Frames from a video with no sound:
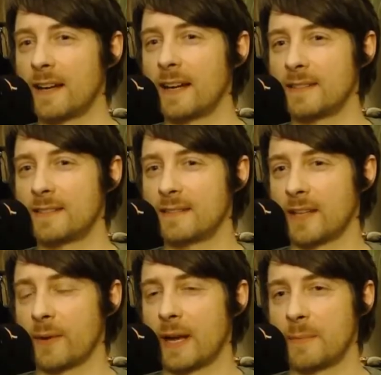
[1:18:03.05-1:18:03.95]
That's the one
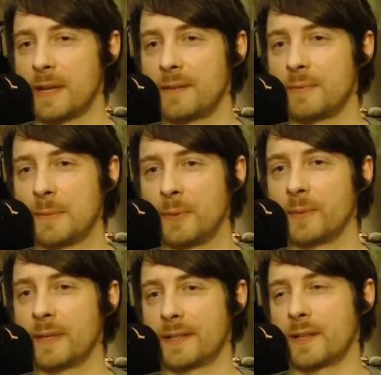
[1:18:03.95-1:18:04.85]
I recommend to people,
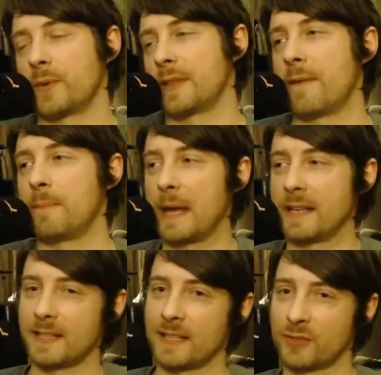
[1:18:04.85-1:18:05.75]
because when that
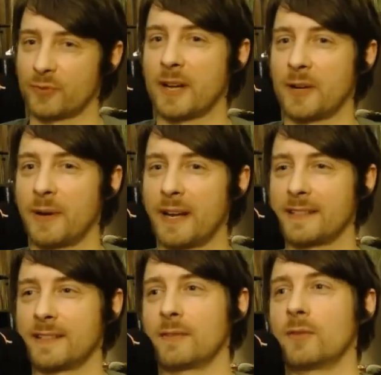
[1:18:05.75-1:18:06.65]
bass hits right away,
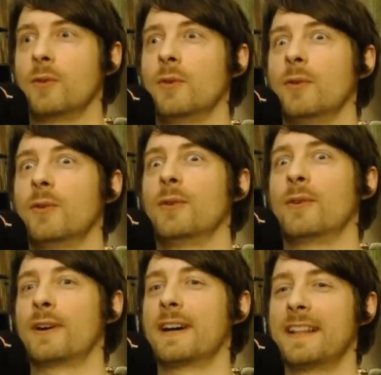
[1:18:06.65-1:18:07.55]
it's like,
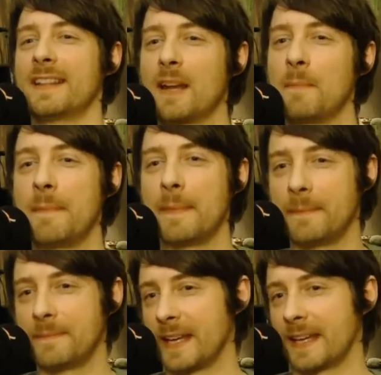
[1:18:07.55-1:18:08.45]
oh, that
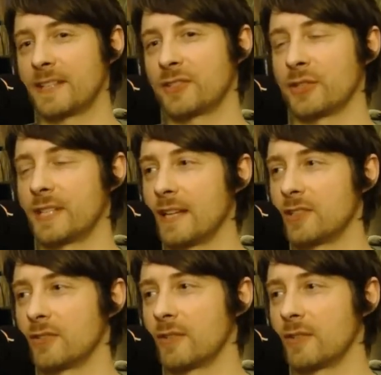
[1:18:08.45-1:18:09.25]
gets your attention,